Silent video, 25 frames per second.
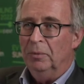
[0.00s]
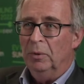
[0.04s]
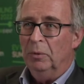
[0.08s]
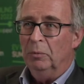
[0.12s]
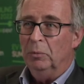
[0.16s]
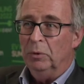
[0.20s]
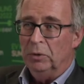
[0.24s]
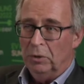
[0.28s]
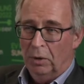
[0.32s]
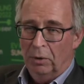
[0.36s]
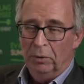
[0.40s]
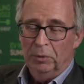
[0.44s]

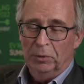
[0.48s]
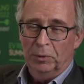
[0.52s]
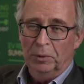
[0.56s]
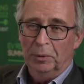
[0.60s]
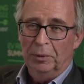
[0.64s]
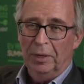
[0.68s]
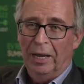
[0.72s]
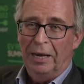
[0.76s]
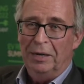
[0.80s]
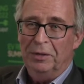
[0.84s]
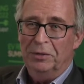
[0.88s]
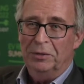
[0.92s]
would also
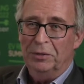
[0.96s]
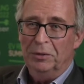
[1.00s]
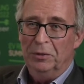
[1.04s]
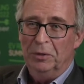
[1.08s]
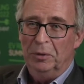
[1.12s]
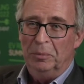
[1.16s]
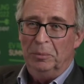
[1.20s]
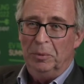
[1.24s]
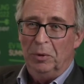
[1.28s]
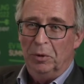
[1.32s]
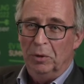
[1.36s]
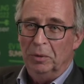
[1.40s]
like to know
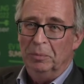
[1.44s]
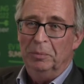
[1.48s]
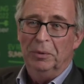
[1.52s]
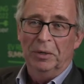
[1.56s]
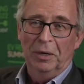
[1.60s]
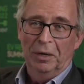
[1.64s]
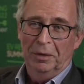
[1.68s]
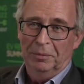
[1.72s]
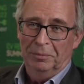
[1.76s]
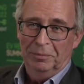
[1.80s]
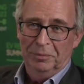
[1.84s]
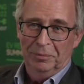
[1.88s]
more,
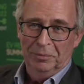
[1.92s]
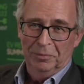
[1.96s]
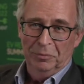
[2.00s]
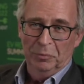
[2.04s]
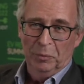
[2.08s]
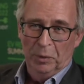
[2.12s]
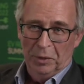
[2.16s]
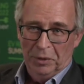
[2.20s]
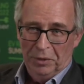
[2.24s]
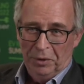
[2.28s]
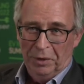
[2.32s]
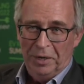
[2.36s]
but
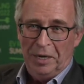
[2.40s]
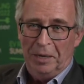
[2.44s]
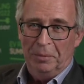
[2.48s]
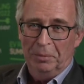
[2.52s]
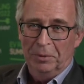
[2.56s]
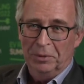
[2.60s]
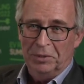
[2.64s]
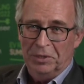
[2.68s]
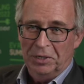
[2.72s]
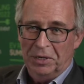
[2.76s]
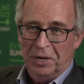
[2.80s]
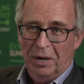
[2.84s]
were not
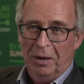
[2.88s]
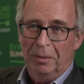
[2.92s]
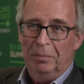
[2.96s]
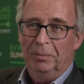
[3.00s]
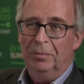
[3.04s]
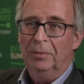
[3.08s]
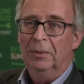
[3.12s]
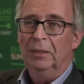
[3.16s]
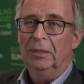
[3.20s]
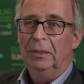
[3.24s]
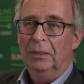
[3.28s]
able to come.